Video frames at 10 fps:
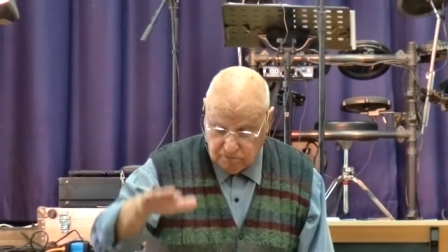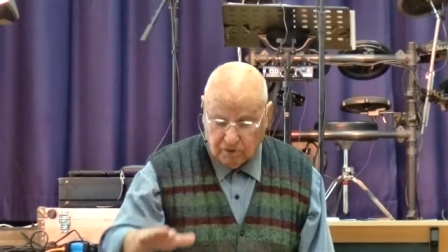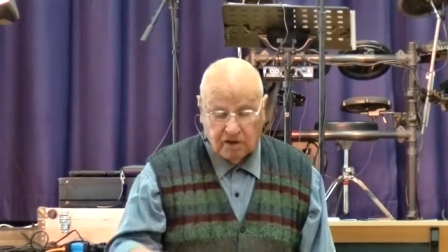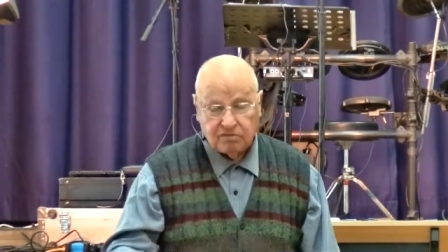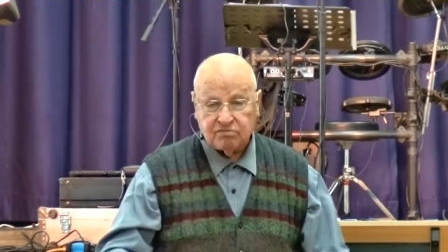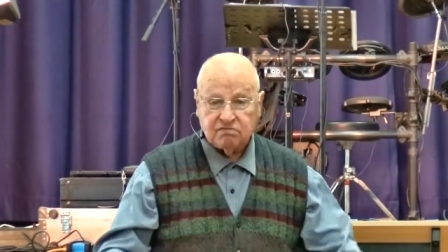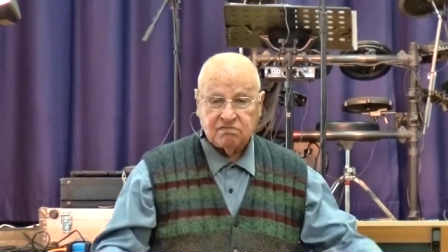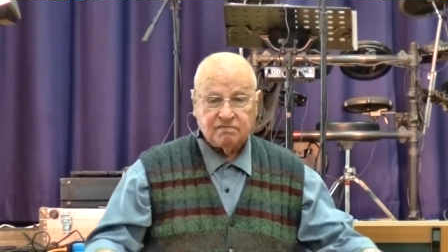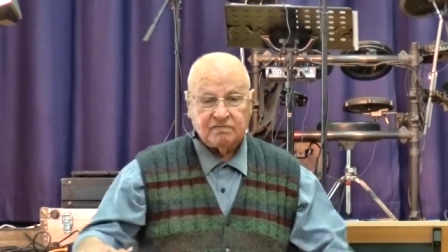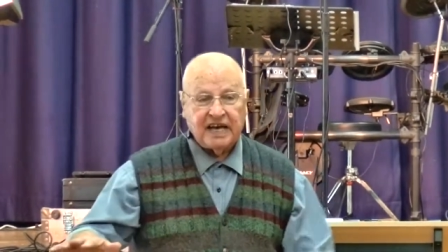well, oh,
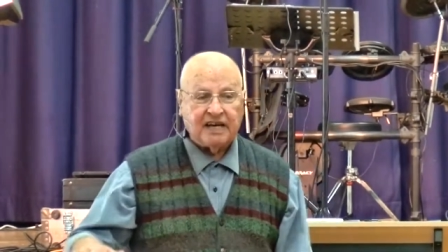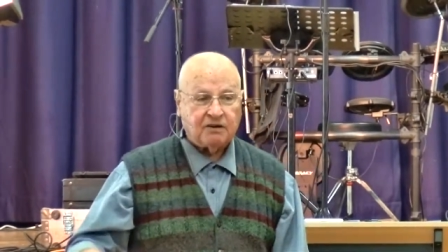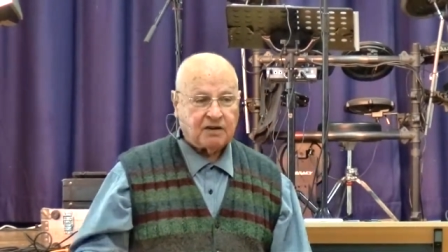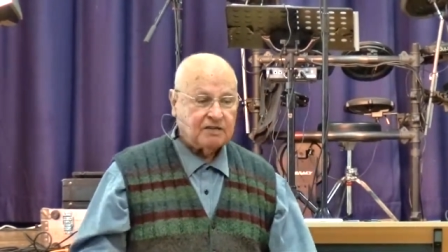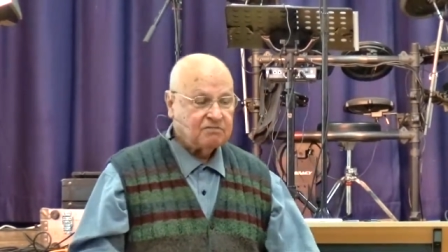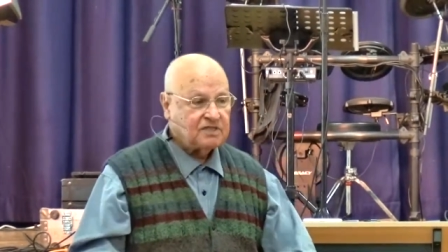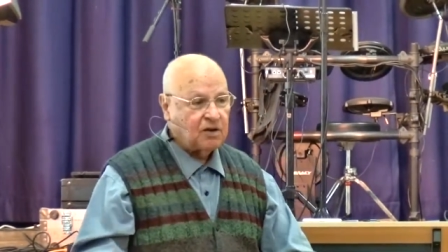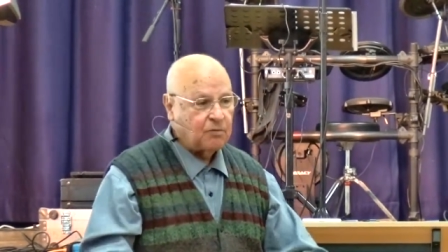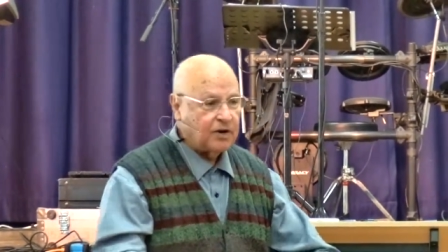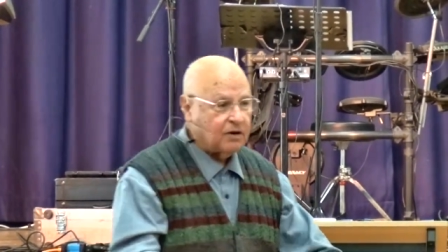anyway,
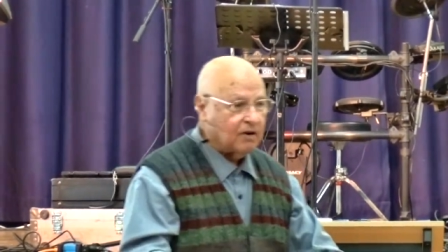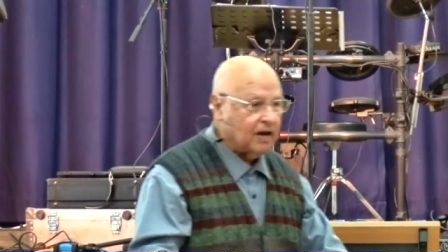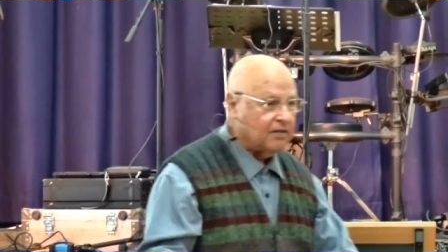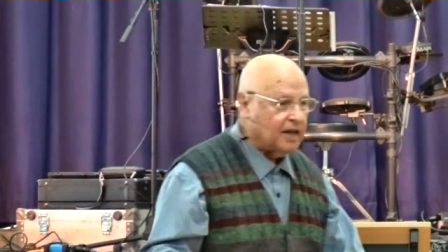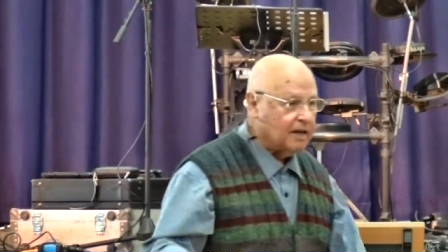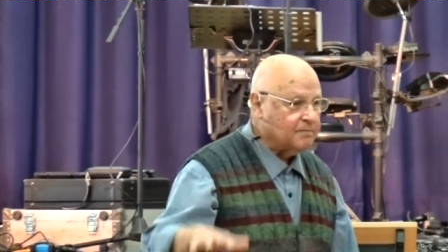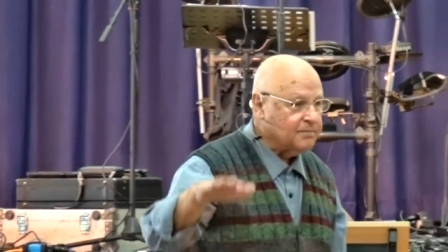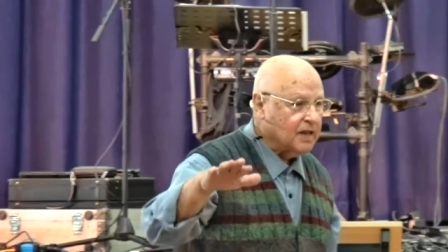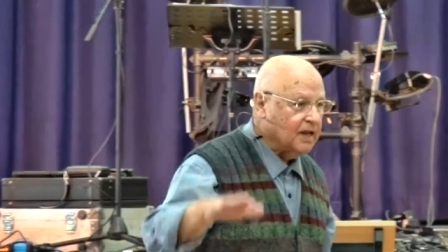somewhere around there.